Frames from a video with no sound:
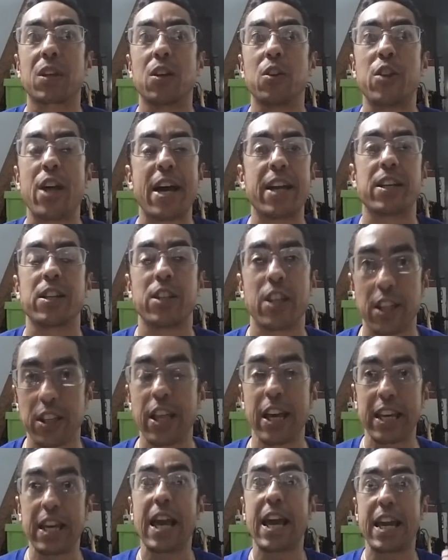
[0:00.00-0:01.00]
that
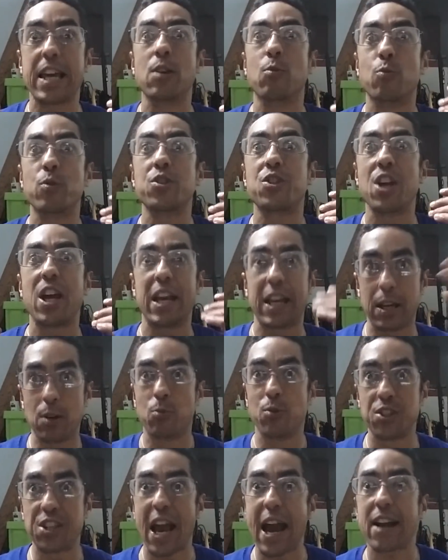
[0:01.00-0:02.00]
like it was
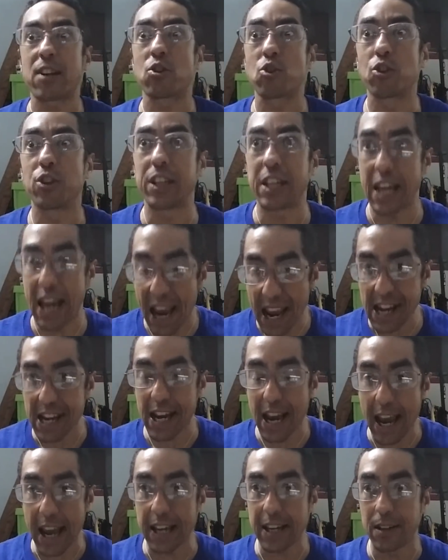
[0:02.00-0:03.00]
actually
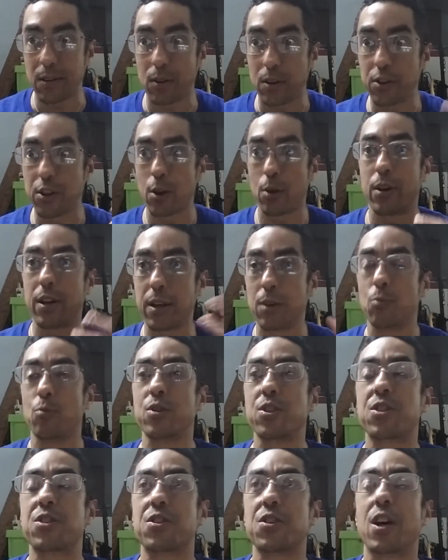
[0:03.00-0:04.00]
a there it
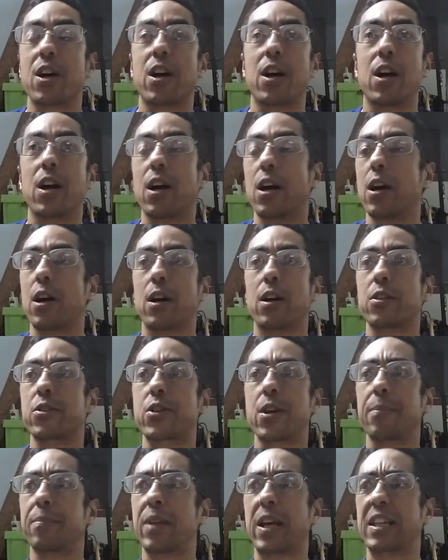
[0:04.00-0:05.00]
was
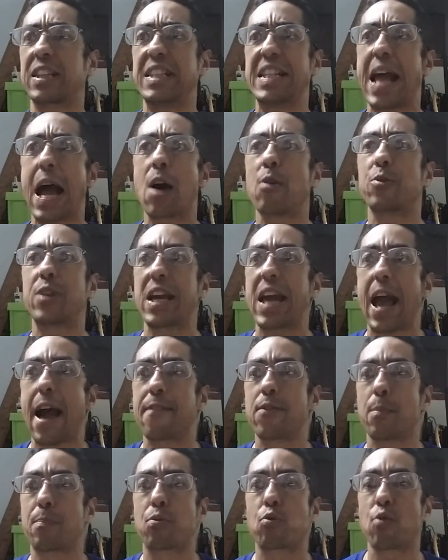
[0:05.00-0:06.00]
something like, now they
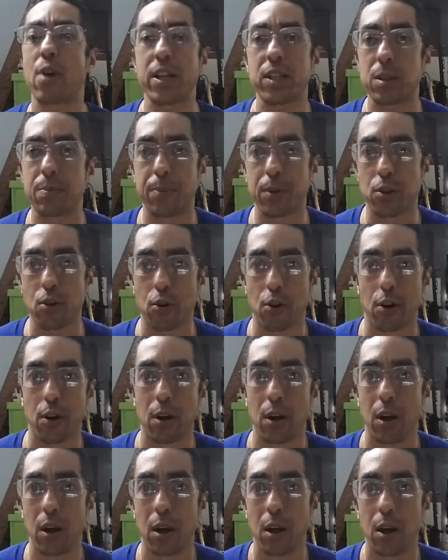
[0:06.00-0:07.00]
have a presbyter,
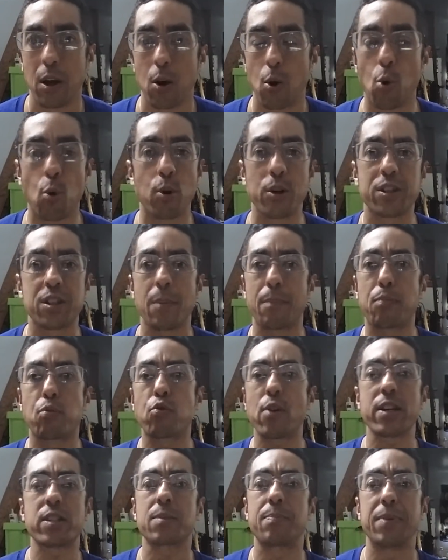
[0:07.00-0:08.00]
or it's a
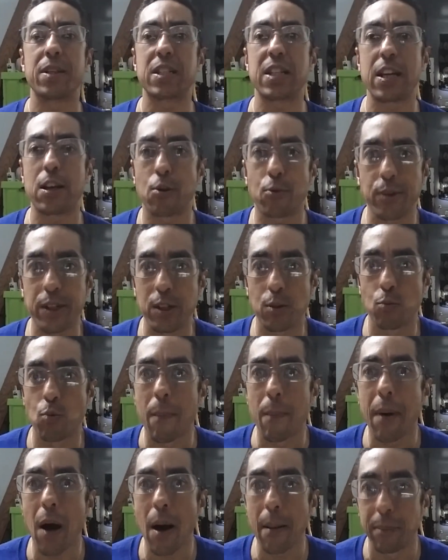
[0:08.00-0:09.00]
Presbyterian
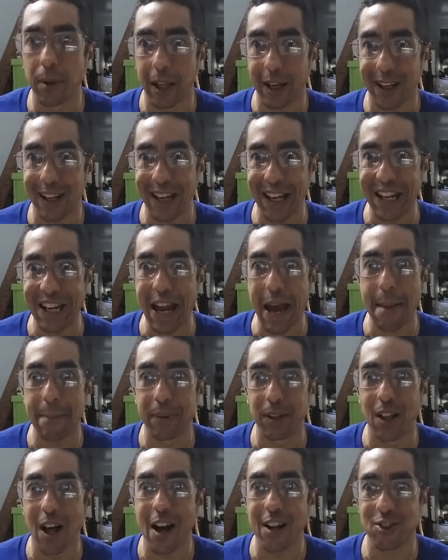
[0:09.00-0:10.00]
republic in
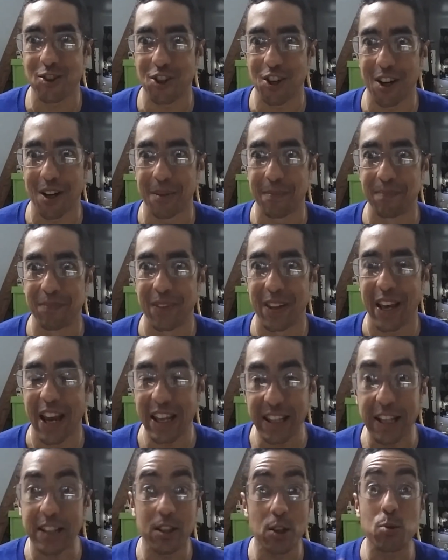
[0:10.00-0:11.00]
Appalachia,
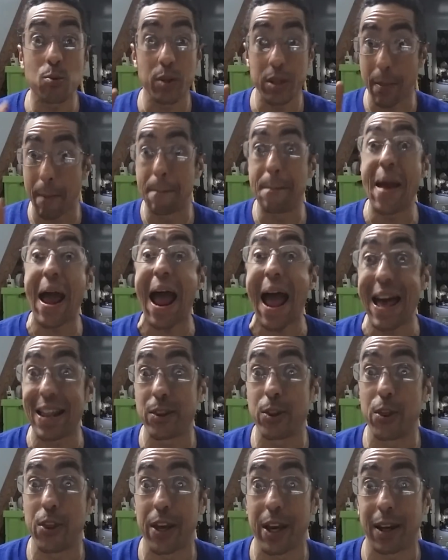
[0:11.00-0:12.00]
and that this was a
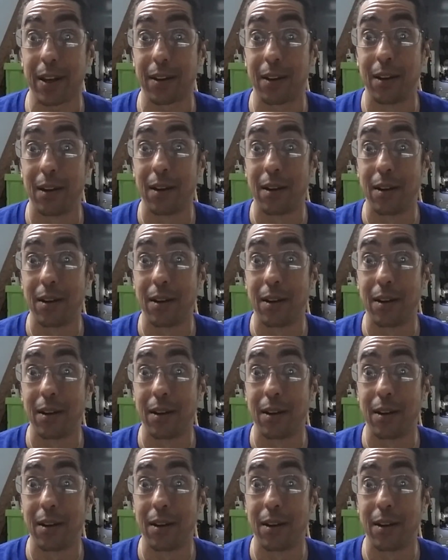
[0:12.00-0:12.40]
bad thing,